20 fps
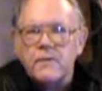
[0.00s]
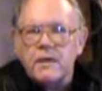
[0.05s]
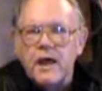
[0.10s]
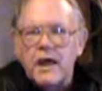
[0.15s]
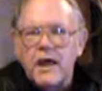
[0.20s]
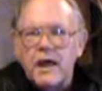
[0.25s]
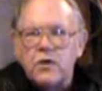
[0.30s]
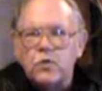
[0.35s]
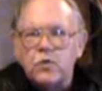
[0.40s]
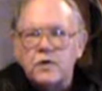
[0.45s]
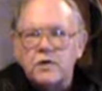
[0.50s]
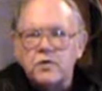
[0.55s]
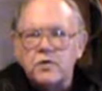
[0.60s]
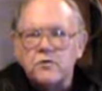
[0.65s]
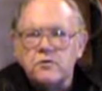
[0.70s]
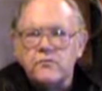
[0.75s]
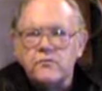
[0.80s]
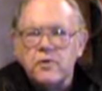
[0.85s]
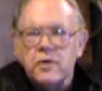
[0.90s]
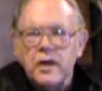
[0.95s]
and they had
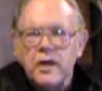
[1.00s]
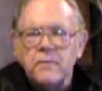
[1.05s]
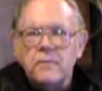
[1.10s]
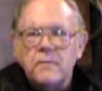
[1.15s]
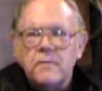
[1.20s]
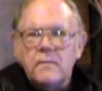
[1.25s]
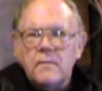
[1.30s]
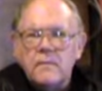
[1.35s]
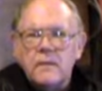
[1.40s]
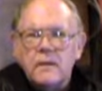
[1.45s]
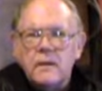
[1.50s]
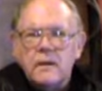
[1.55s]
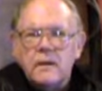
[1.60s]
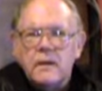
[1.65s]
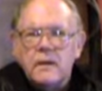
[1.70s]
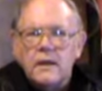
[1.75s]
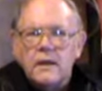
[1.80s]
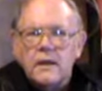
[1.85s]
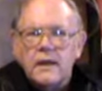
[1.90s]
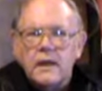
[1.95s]
questions for him,
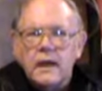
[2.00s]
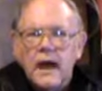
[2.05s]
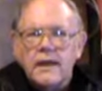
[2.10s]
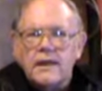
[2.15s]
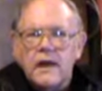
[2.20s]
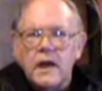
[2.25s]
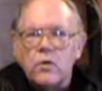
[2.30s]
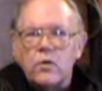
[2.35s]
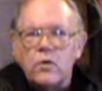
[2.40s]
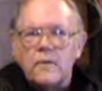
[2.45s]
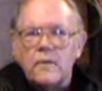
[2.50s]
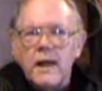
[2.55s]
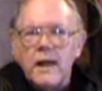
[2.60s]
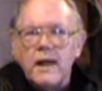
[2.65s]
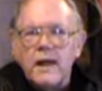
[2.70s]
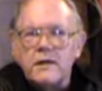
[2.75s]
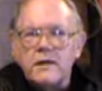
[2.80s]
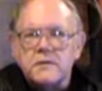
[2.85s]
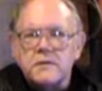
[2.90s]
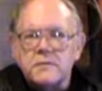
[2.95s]
and they were
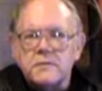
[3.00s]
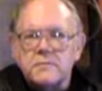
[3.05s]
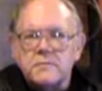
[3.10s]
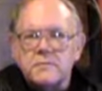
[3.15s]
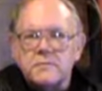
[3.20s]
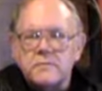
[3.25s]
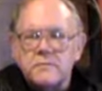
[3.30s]
amazed.